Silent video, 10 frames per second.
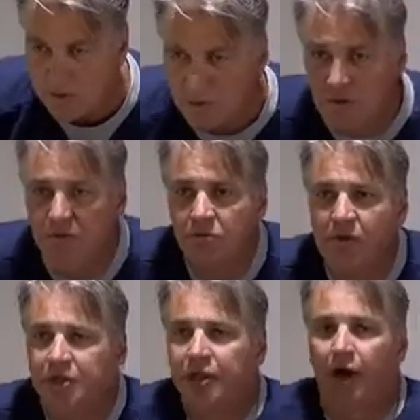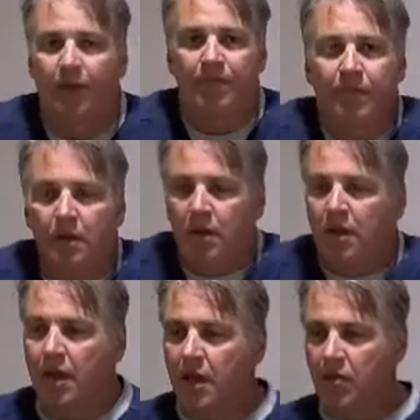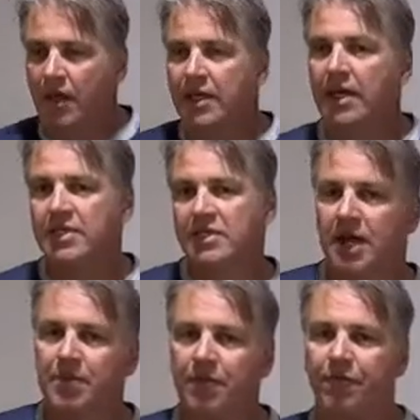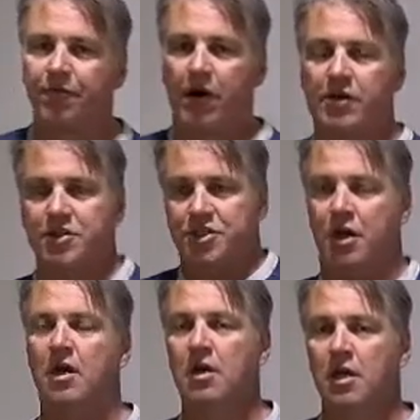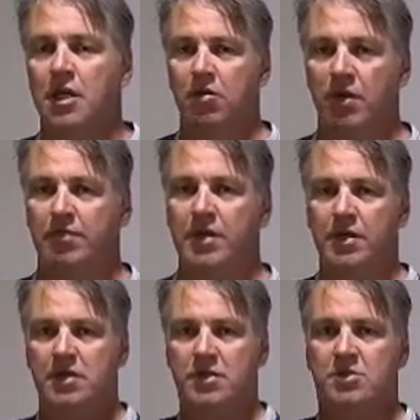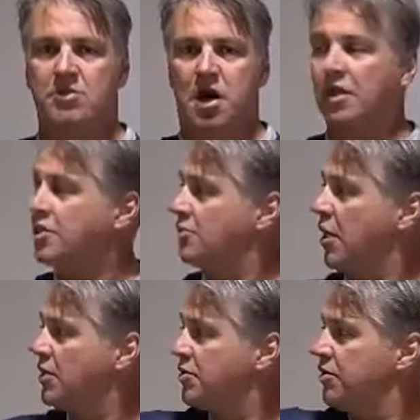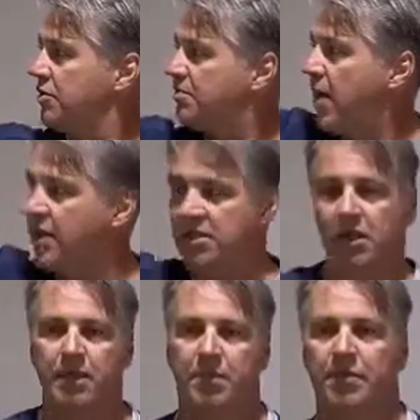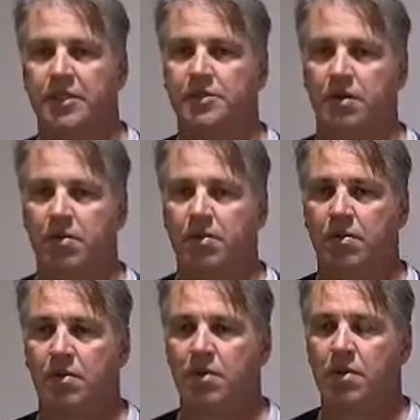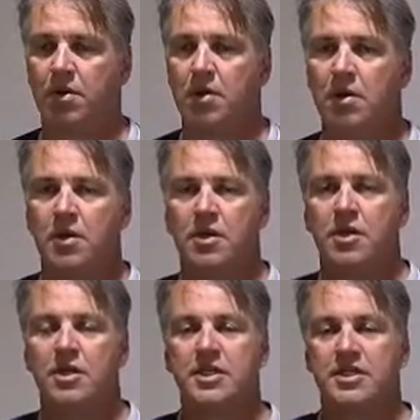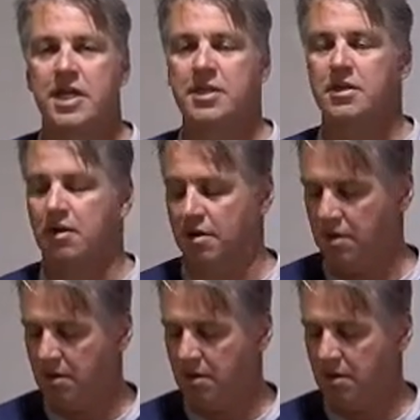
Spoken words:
you do this one in a chair. And you want to kind of set up in the front of your chair. You want to be tall and strong so your spine is lined up like so. You're going to take your